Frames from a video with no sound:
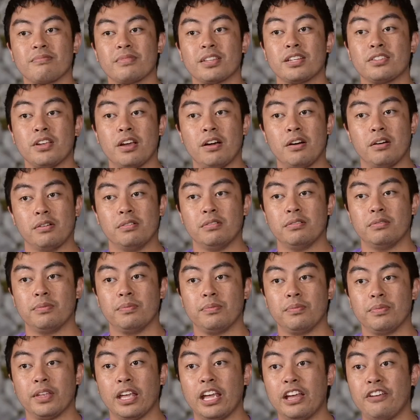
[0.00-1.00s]
So,
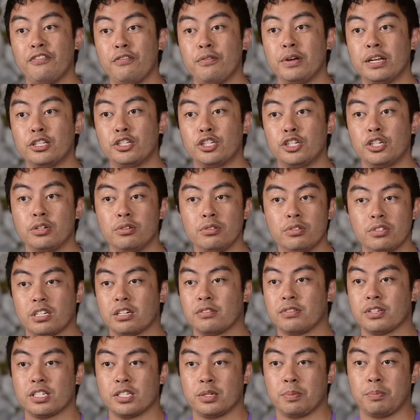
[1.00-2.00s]
if we choose to
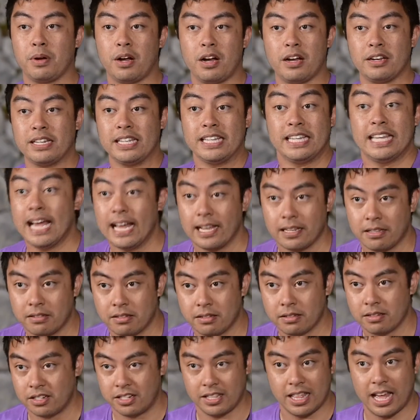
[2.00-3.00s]
respond
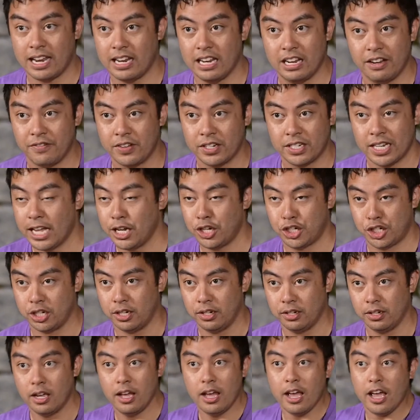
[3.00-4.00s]
yes to that
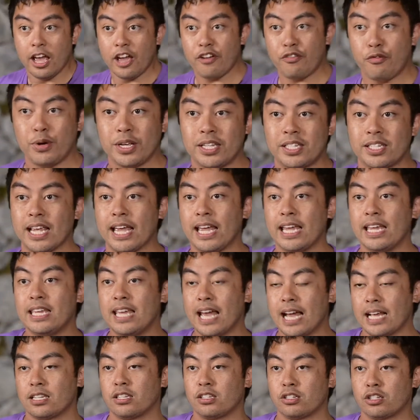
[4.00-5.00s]
invitation, if we say
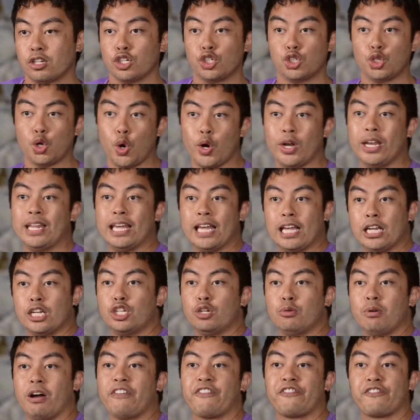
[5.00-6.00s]
yes to joining
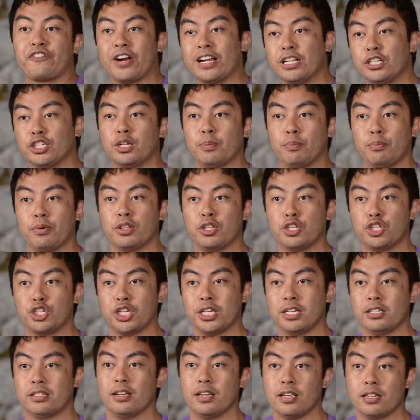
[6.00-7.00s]
into a friendship with
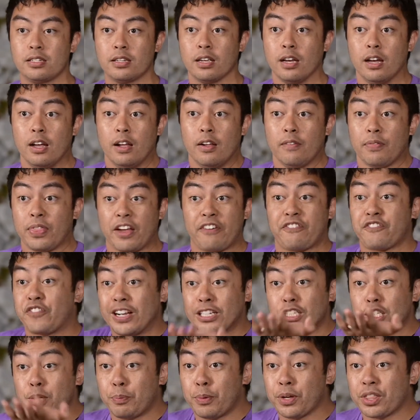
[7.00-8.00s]
Jesus, a
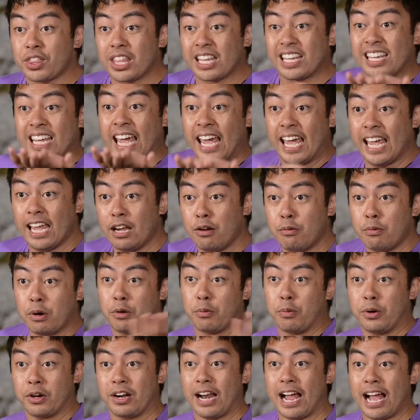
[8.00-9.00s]
friendship with the King where
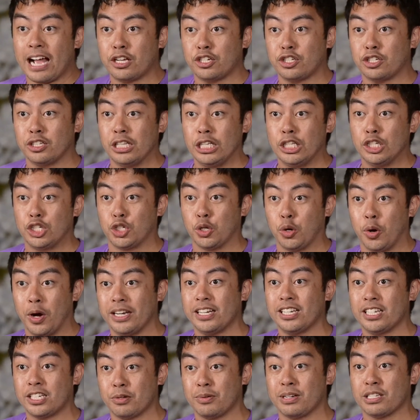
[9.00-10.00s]
we're actually joined
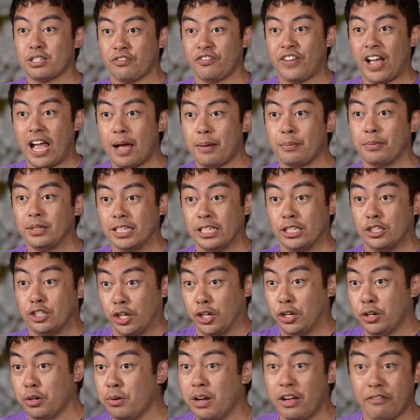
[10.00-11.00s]
into his family
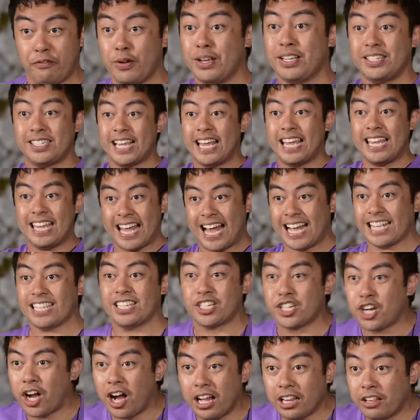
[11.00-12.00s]
too, if we say yes
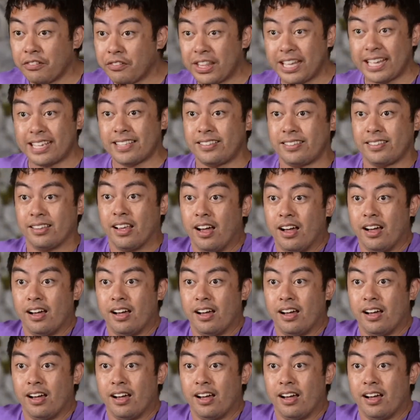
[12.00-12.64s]
to all of this,